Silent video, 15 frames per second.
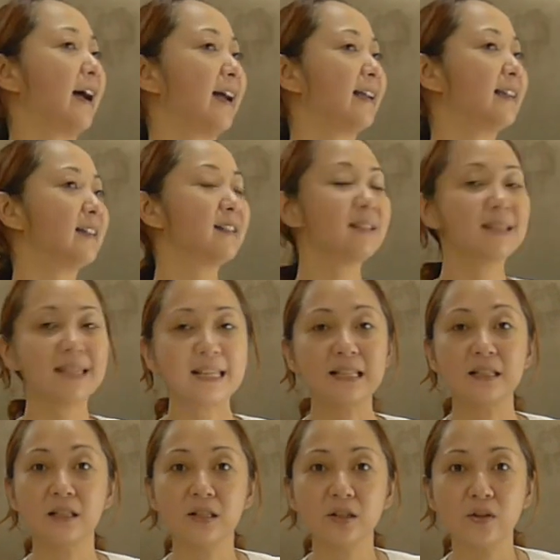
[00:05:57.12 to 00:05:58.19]
I can see
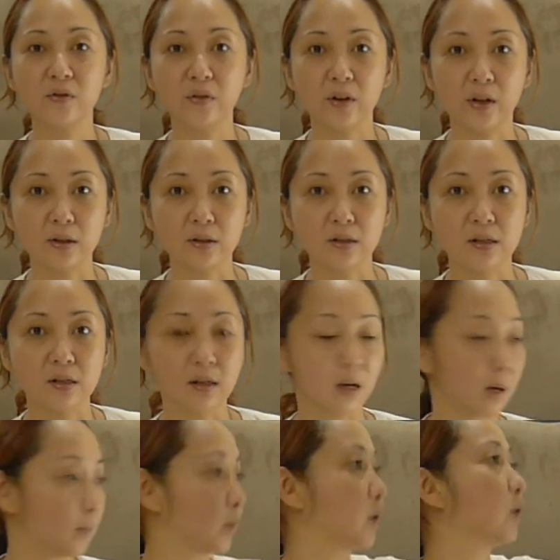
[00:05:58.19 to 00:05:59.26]
the difference
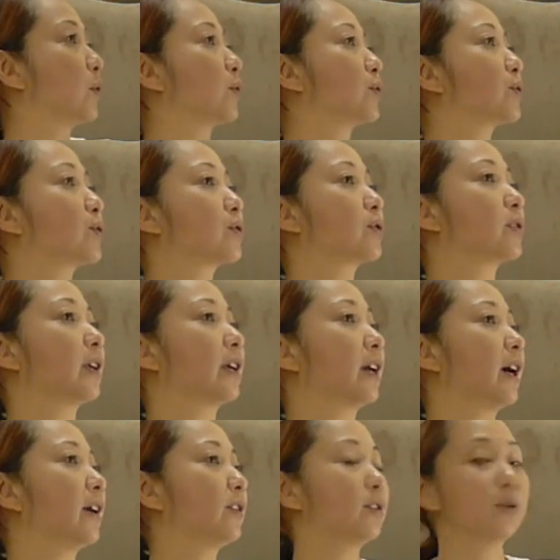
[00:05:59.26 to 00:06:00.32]
up close. Like,
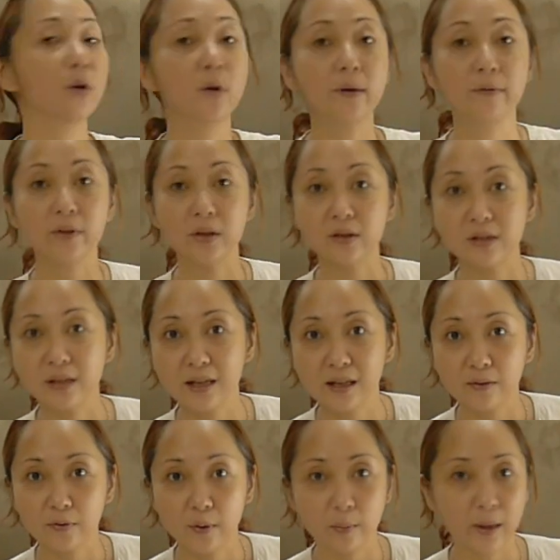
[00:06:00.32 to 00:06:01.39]
I don't know if you can see
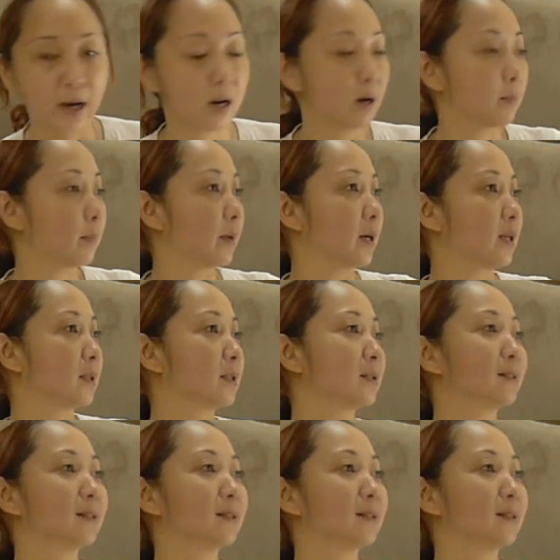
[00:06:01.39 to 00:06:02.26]
it from there, but